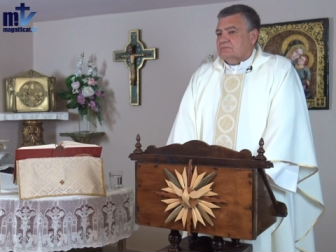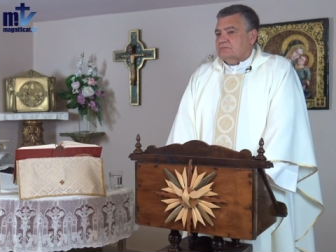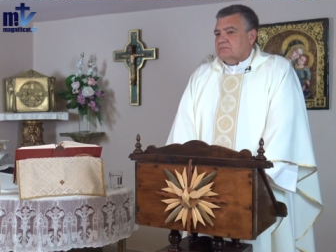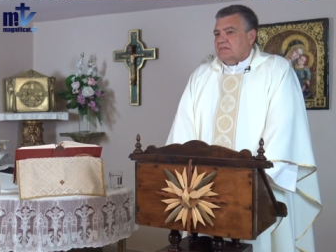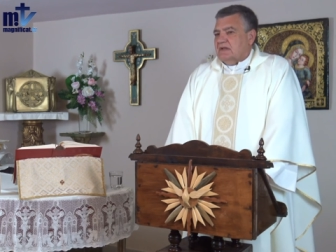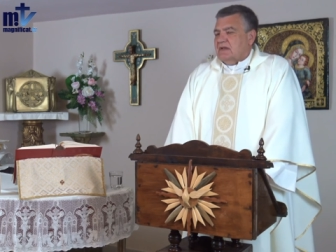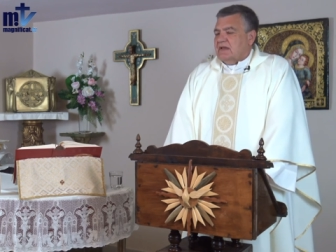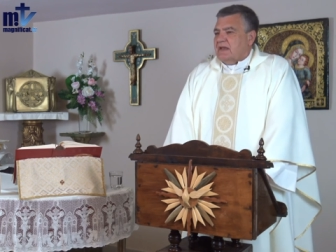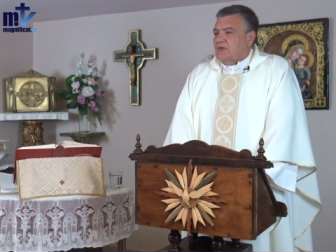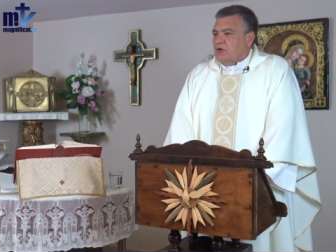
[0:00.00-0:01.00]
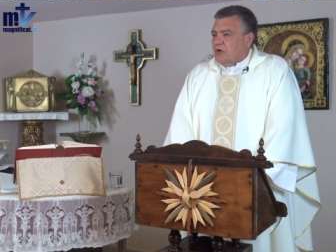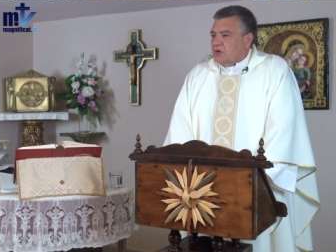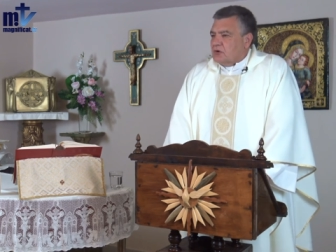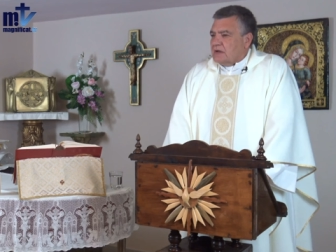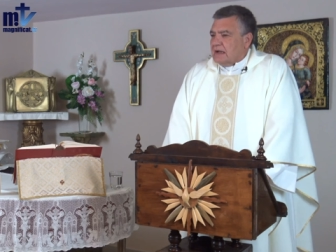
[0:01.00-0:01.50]
What a pain
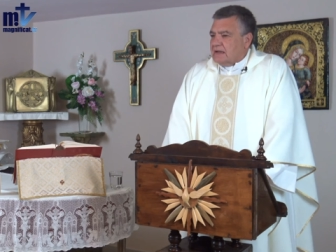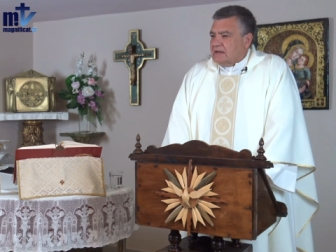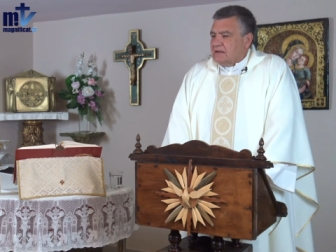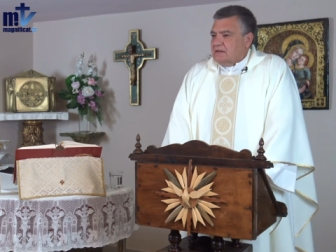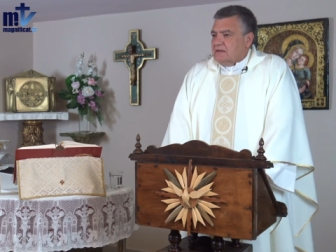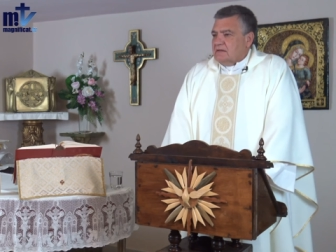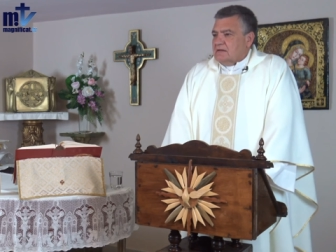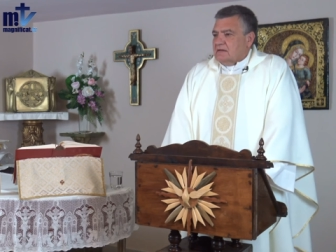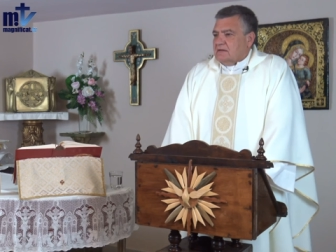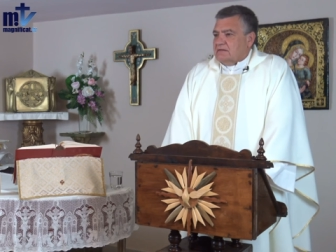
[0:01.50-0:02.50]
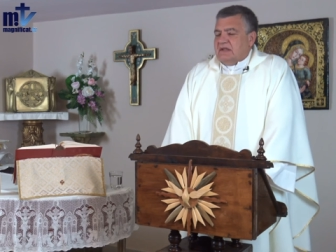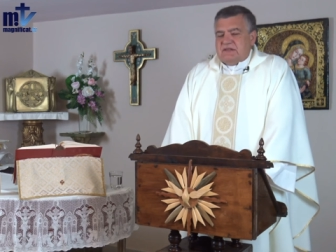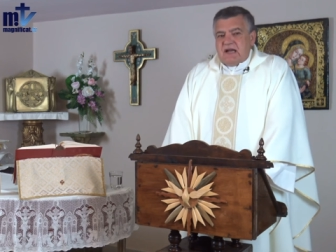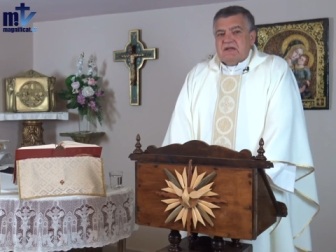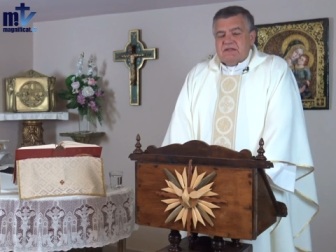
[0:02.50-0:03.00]
there is behind this
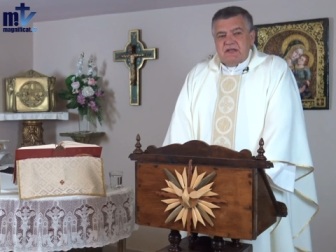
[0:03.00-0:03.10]
phrase